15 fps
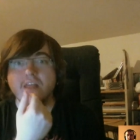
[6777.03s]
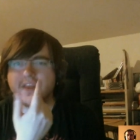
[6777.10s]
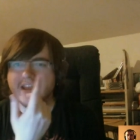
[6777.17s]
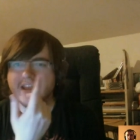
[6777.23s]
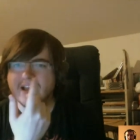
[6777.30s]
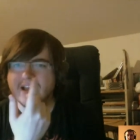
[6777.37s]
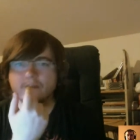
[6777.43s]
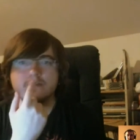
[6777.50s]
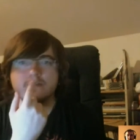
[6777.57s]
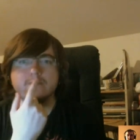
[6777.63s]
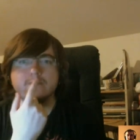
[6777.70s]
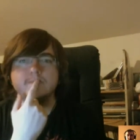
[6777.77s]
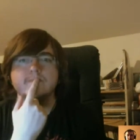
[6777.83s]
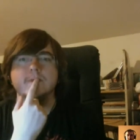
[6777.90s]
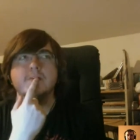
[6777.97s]
announced.
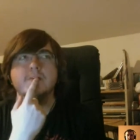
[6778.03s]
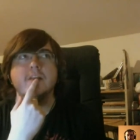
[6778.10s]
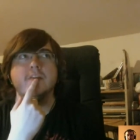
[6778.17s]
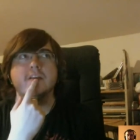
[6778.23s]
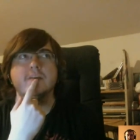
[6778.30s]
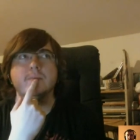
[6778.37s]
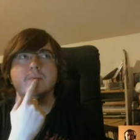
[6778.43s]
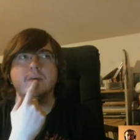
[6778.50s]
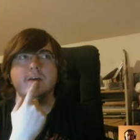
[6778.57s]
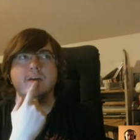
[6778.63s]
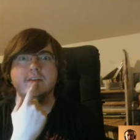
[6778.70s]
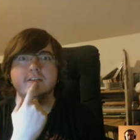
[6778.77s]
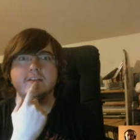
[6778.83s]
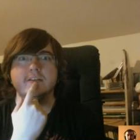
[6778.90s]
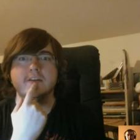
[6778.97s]
I'm trying to think of what
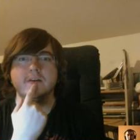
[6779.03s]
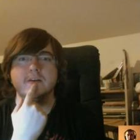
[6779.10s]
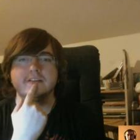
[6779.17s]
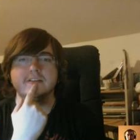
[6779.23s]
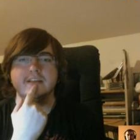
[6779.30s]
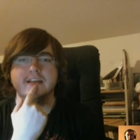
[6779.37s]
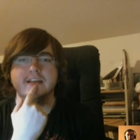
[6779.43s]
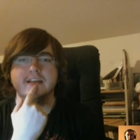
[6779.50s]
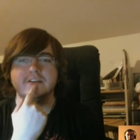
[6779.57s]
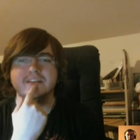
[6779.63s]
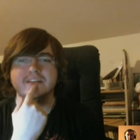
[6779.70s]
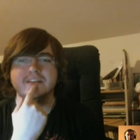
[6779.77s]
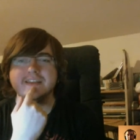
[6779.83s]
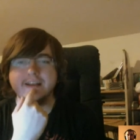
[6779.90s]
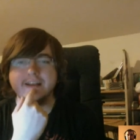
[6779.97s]
Nintendo announced last year.
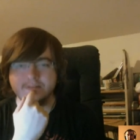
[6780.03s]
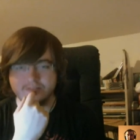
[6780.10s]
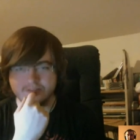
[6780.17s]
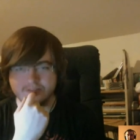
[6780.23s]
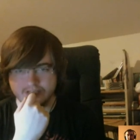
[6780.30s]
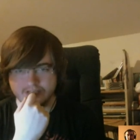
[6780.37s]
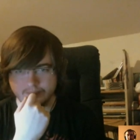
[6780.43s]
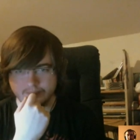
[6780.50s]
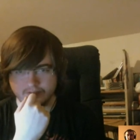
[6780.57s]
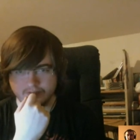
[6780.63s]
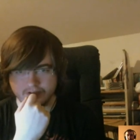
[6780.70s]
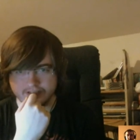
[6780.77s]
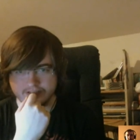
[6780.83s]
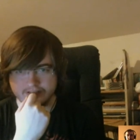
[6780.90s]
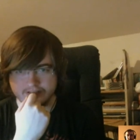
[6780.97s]
Didn't they announce Deep
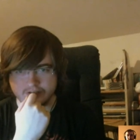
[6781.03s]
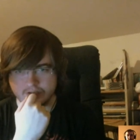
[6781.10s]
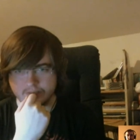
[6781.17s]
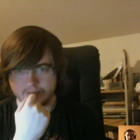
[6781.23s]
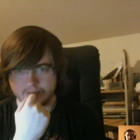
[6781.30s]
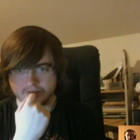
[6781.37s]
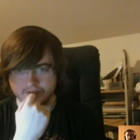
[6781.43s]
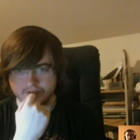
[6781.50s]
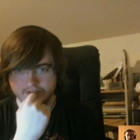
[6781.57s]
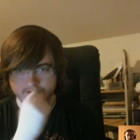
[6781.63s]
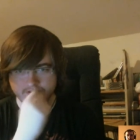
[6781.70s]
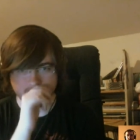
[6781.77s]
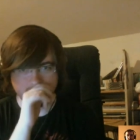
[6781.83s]
Freeze or Tropical Freeze?